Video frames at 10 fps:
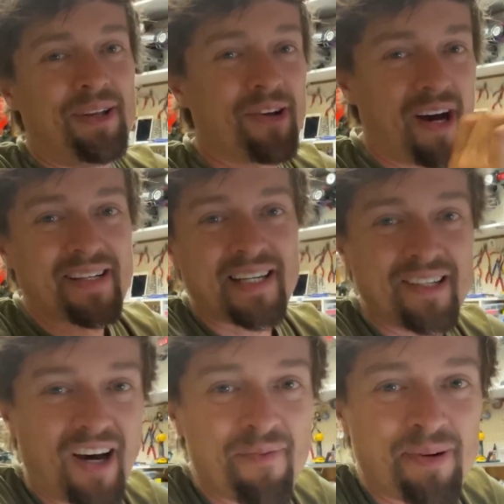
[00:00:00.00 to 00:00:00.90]

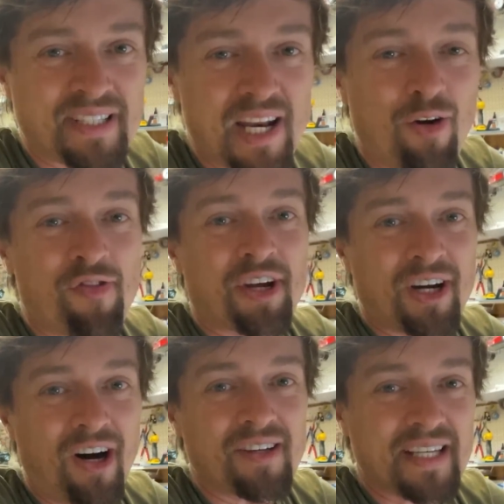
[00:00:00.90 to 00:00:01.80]
99% of the
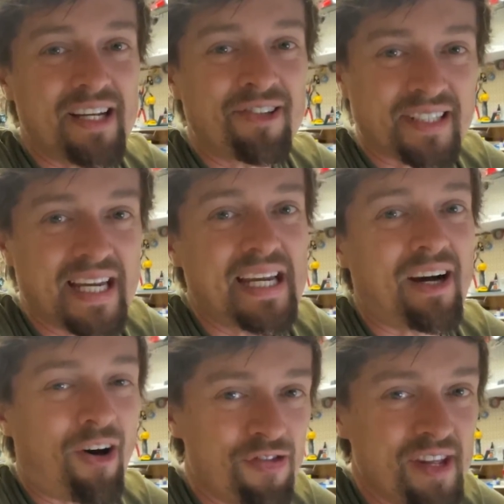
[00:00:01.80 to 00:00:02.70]
cars that you see
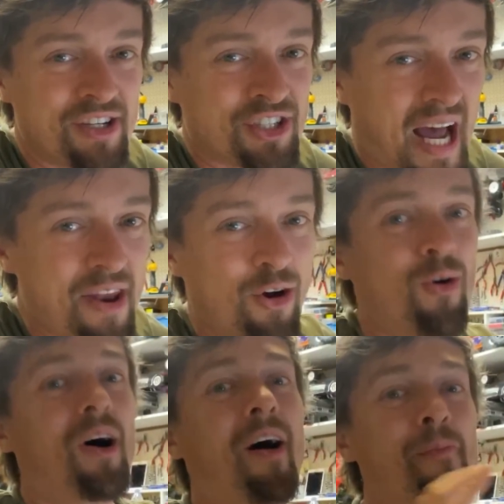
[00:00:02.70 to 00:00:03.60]
on this
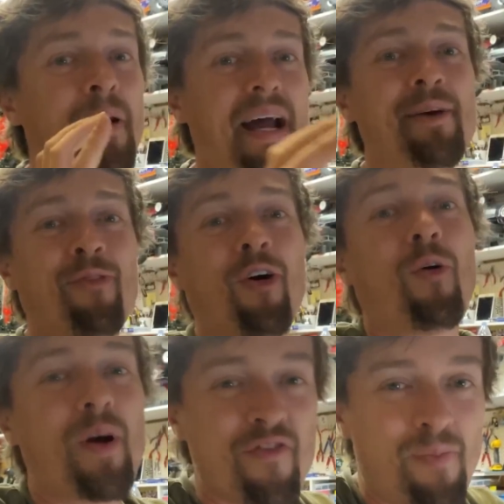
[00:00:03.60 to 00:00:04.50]
channel I pay for
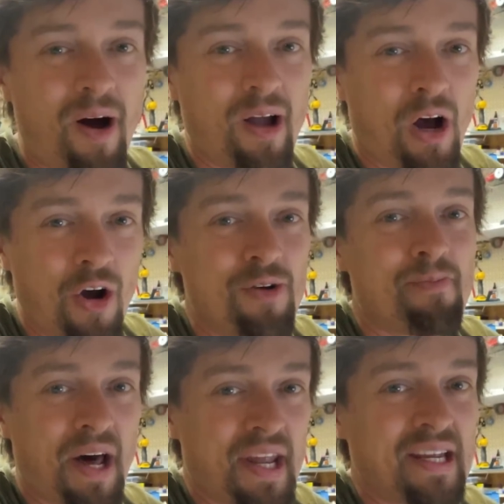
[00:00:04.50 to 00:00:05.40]
with my own
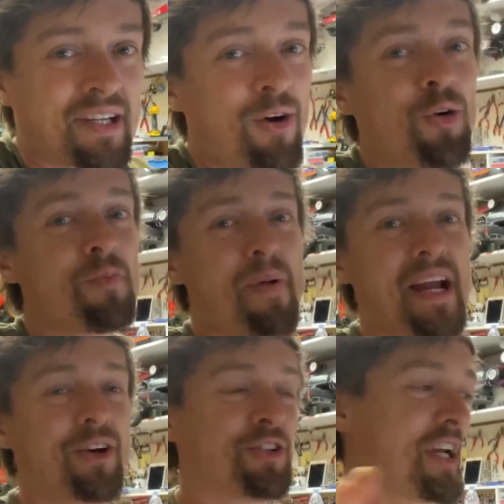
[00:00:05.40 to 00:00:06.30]
money. So all the
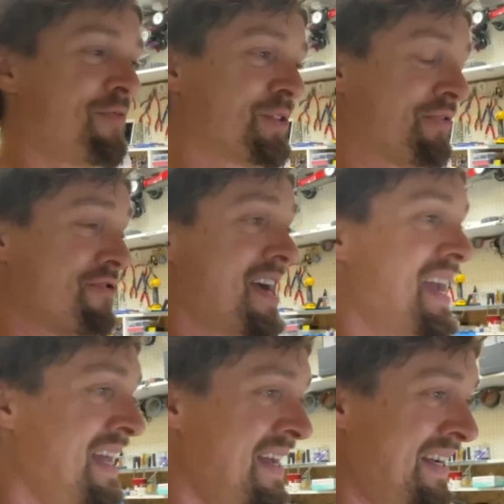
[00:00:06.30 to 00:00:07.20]
Banggood stuff was
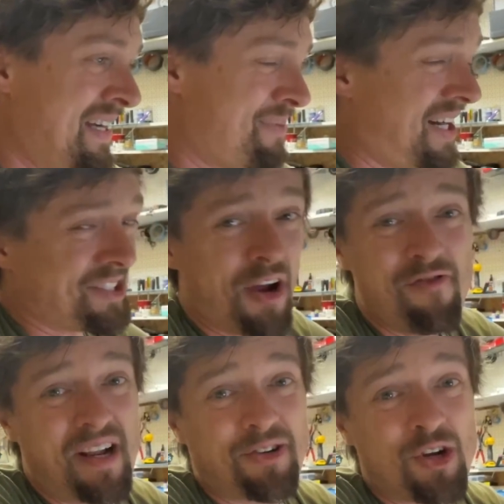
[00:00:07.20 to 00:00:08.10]
free. But I don't
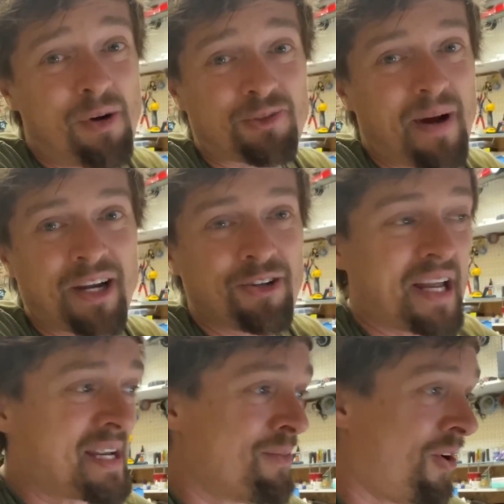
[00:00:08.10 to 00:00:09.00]
really do much Banggood
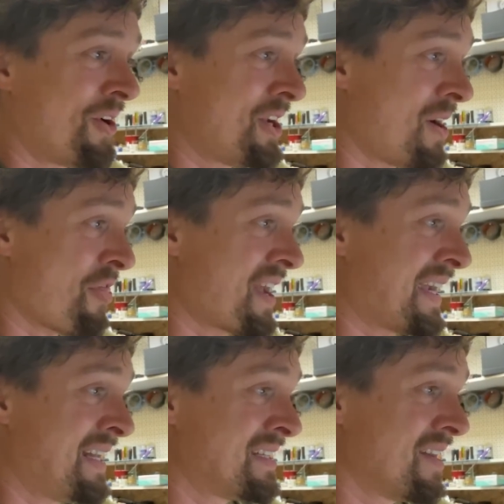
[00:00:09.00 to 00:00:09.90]
anymore. You know, I
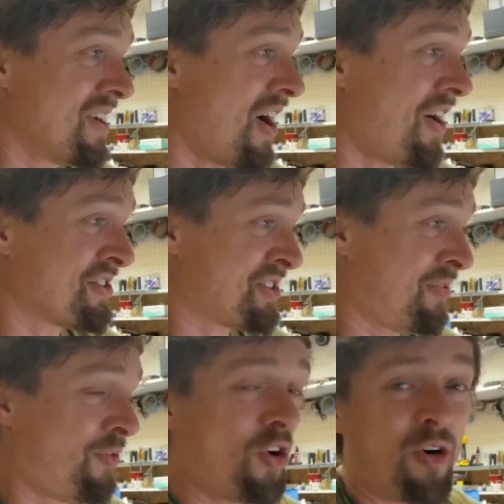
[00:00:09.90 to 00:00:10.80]
think in the last
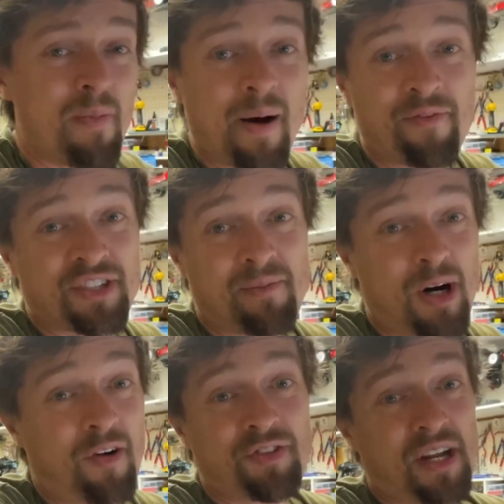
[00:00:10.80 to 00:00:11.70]
4 months, I might
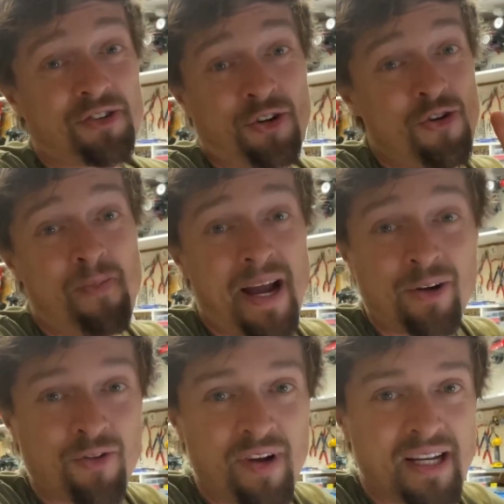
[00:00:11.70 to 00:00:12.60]
have done 2
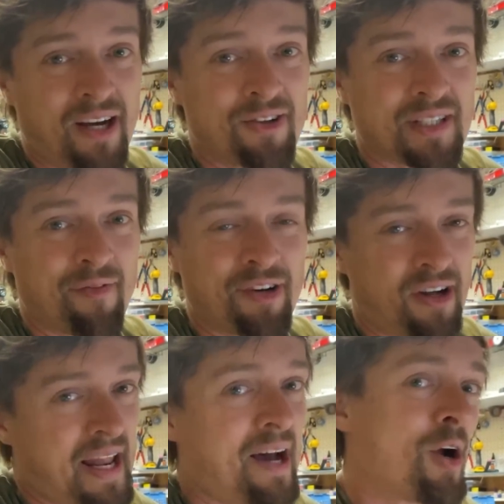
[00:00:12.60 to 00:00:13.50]
Banggood videos, something
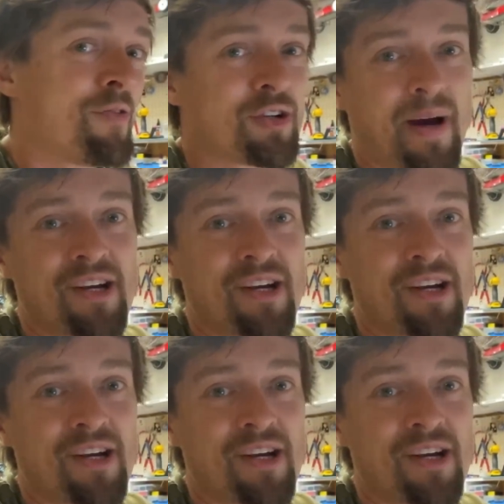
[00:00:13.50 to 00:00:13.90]
like that, over on the main